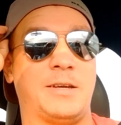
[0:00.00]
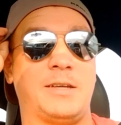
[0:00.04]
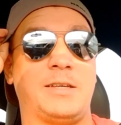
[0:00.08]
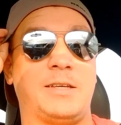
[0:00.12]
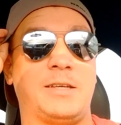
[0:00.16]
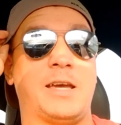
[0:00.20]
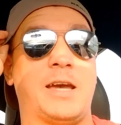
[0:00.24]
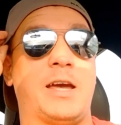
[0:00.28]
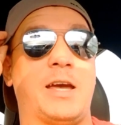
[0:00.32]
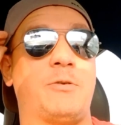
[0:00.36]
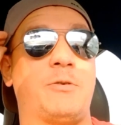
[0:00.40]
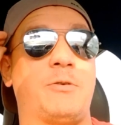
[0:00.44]

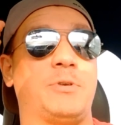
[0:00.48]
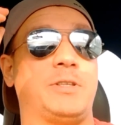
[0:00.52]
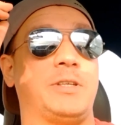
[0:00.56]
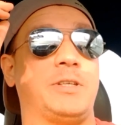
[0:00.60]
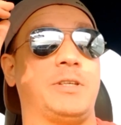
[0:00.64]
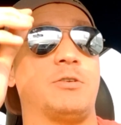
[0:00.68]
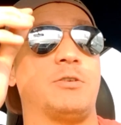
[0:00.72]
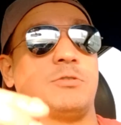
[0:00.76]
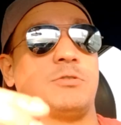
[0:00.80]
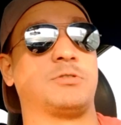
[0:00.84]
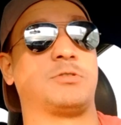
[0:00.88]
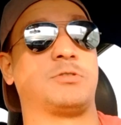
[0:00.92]
It really
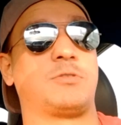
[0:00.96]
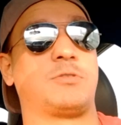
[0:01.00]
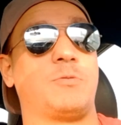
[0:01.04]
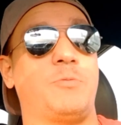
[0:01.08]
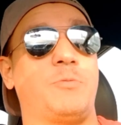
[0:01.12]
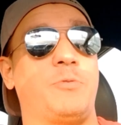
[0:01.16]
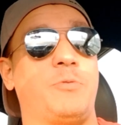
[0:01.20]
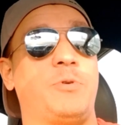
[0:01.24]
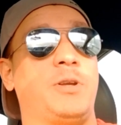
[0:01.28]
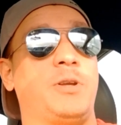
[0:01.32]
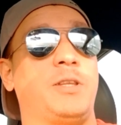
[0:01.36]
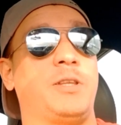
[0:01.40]
goes
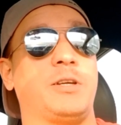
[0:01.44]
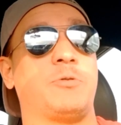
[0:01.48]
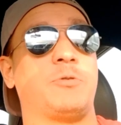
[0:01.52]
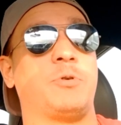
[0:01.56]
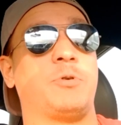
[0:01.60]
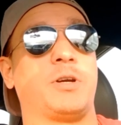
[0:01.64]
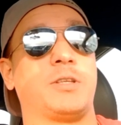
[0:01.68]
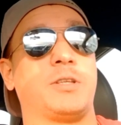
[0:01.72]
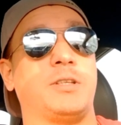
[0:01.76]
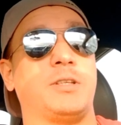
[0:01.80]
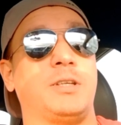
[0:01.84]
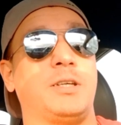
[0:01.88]
really
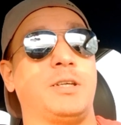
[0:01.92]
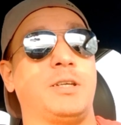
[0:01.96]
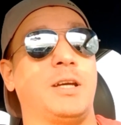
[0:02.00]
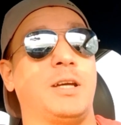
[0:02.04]
quickly.